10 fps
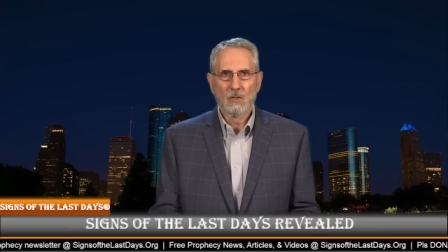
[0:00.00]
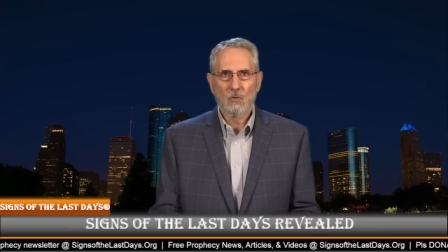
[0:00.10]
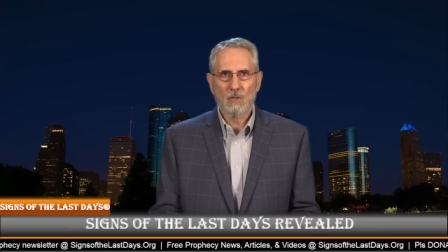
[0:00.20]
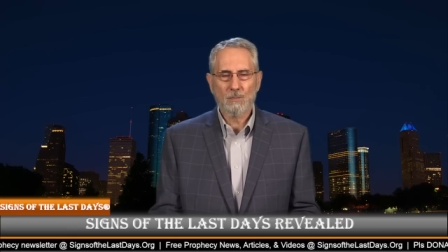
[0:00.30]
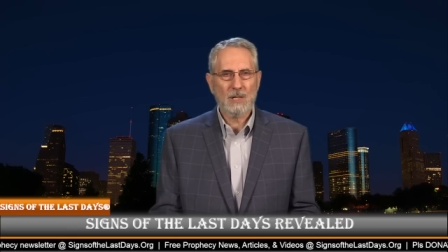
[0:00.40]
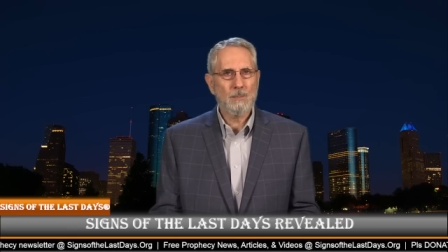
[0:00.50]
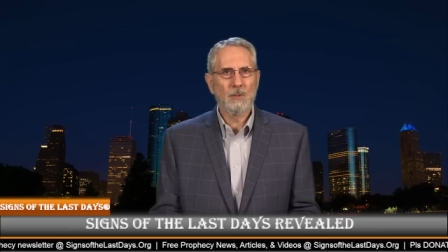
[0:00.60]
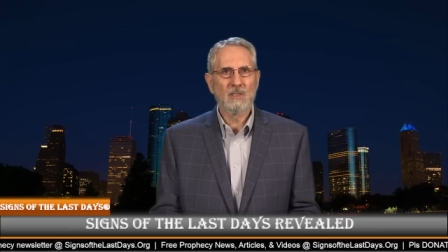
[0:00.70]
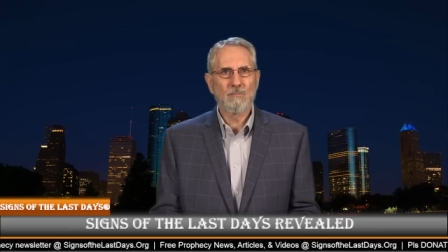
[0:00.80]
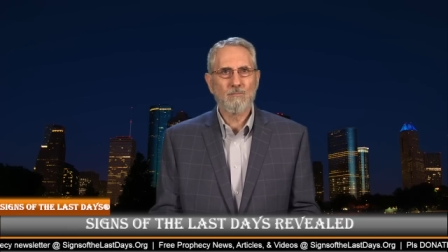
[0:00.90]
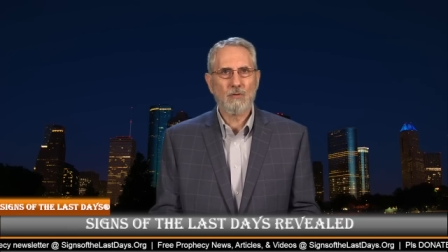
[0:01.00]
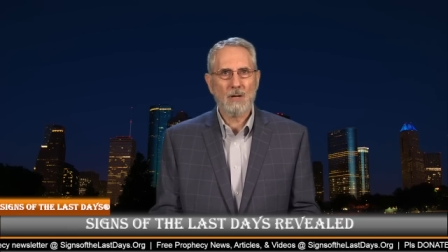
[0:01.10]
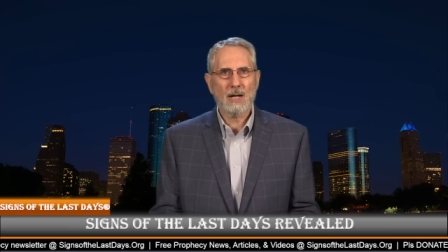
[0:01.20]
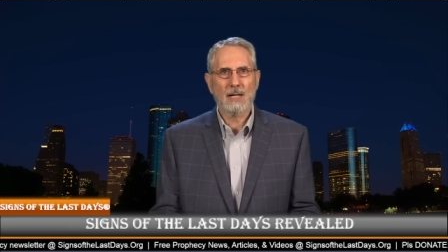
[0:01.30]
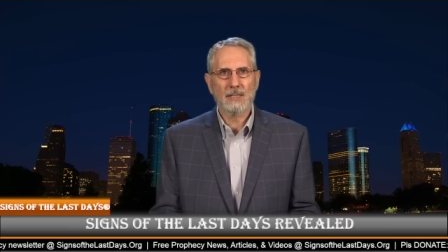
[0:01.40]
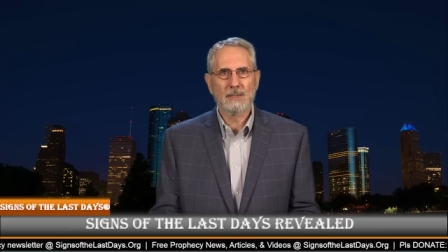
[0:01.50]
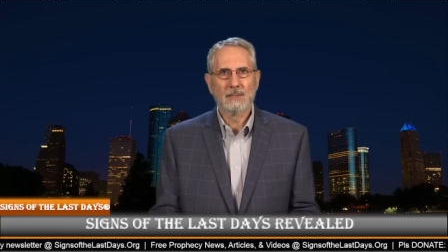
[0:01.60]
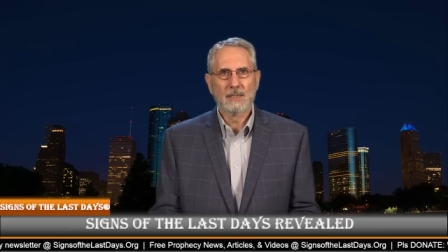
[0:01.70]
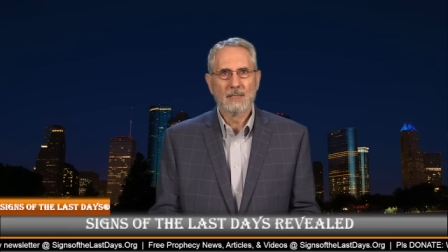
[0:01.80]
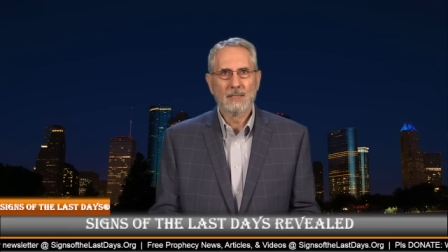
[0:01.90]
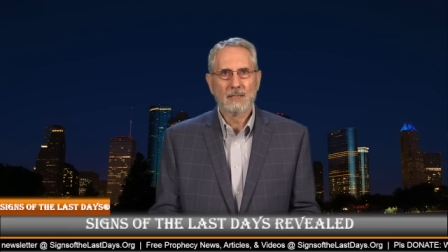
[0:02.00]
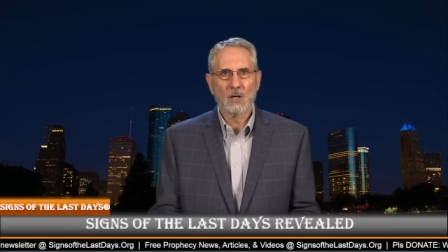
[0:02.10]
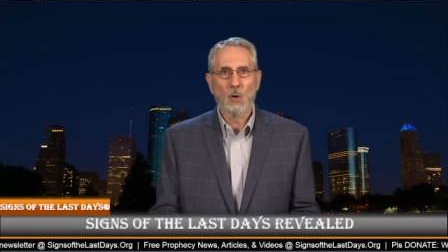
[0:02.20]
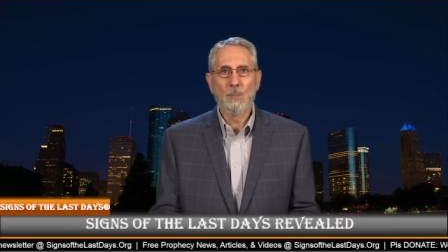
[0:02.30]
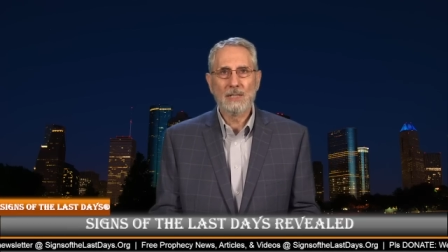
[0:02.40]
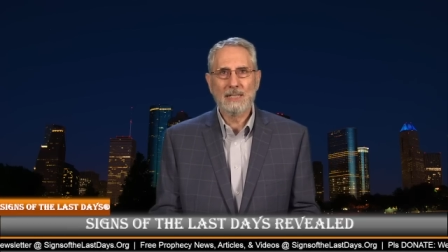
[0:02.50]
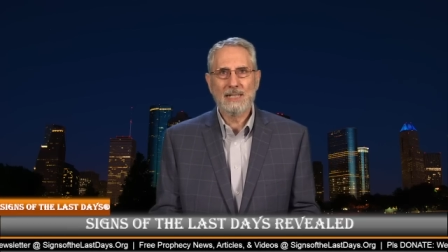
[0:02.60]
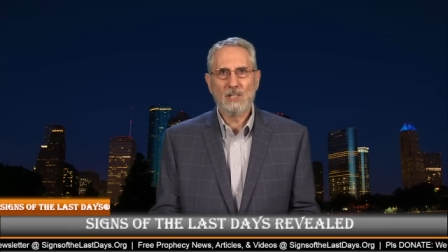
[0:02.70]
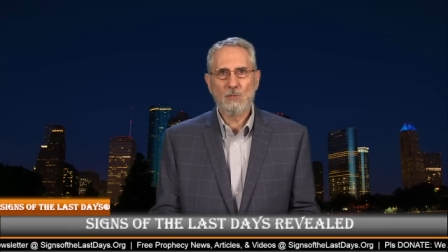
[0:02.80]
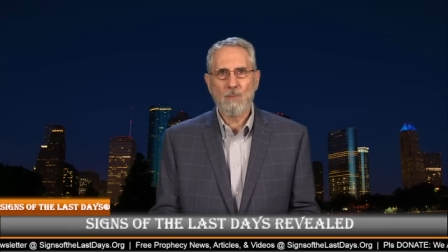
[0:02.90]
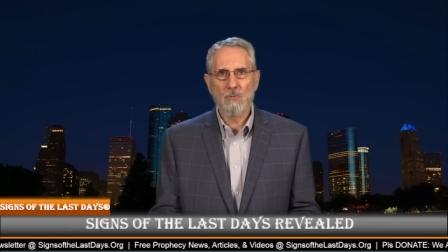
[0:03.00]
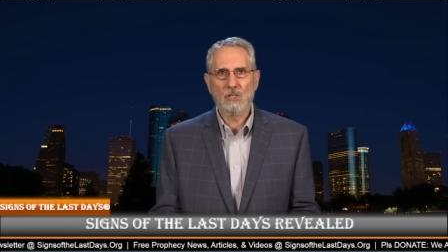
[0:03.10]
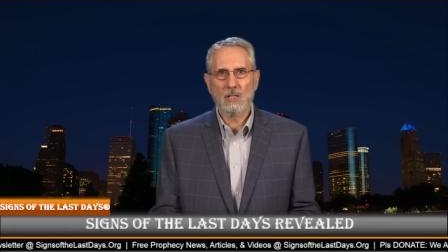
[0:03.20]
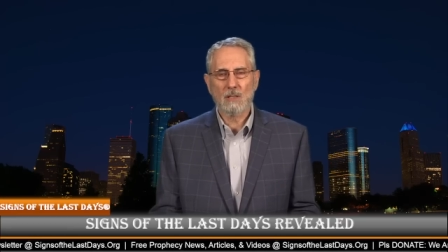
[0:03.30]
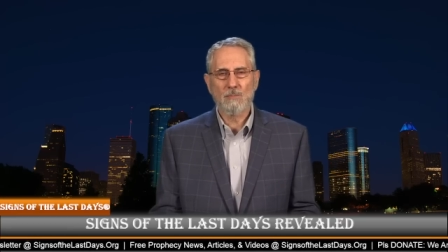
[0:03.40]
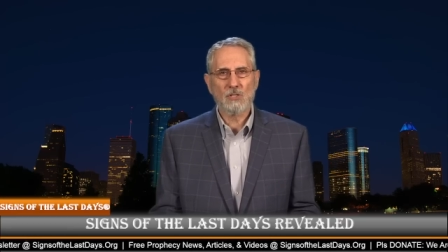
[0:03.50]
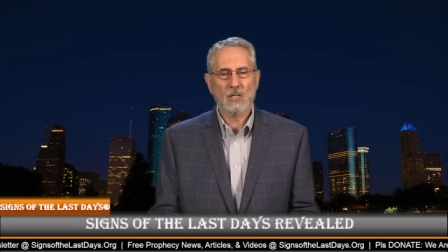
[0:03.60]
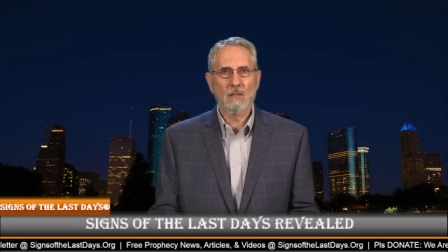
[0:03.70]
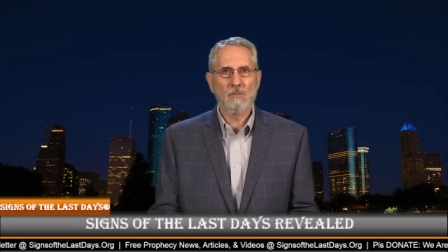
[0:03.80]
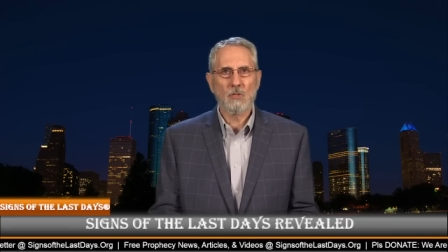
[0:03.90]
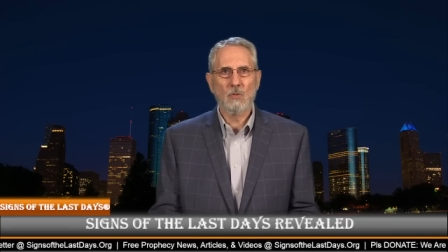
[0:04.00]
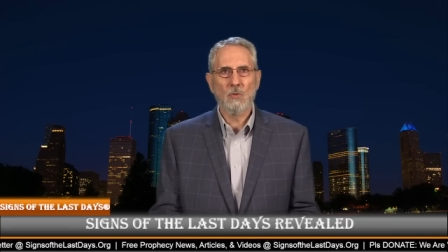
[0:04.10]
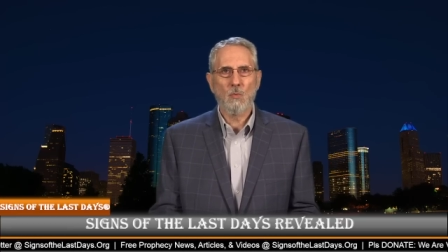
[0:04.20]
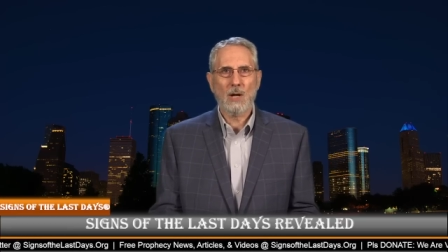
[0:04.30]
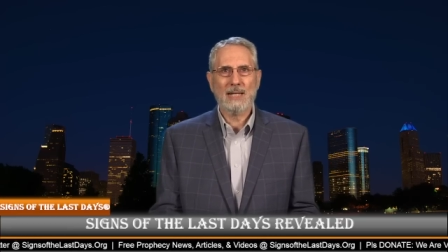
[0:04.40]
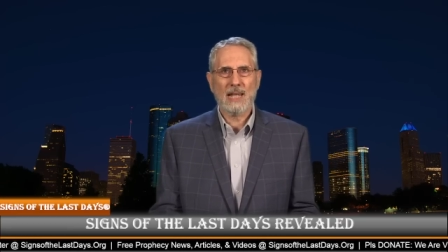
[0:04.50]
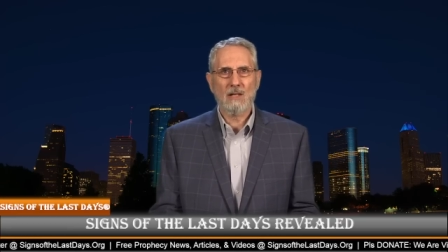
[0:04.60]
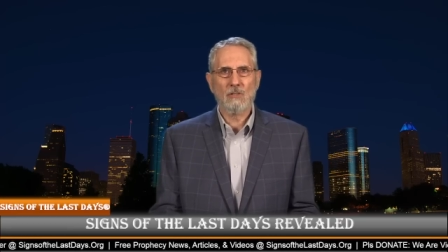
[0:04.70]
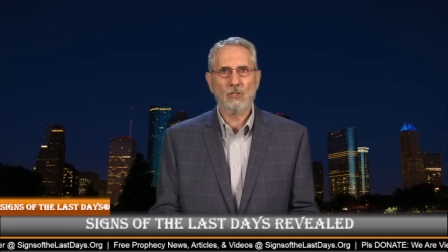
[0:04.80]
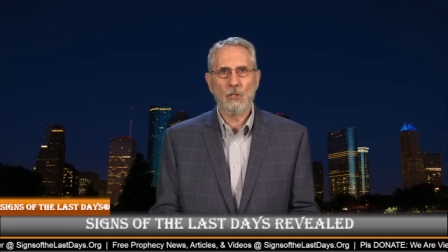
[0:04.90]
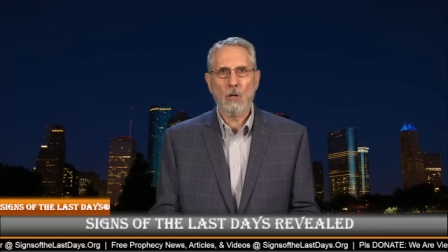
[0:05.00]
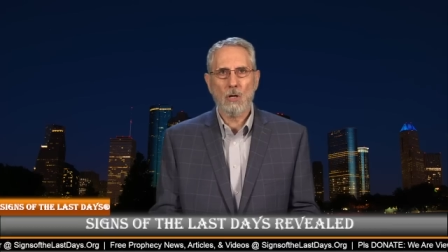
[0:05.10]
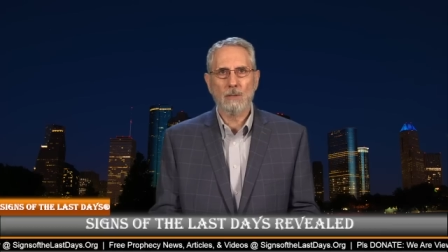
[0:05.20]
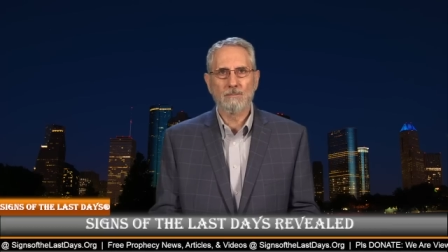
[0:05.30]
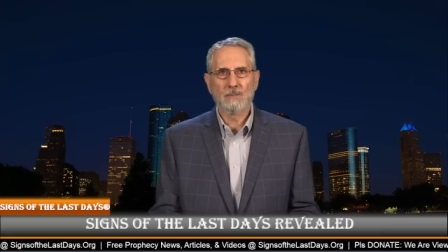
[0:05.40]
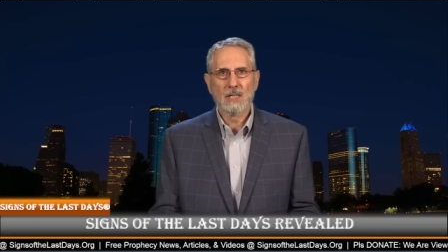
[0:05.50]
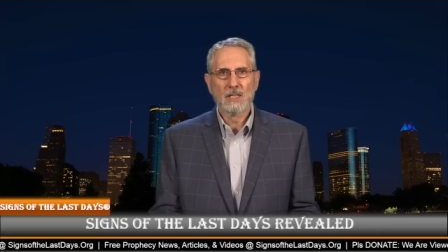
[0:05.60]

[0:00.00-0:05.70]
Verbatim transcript: with people of pride openly exposing themselves on the White House lawn.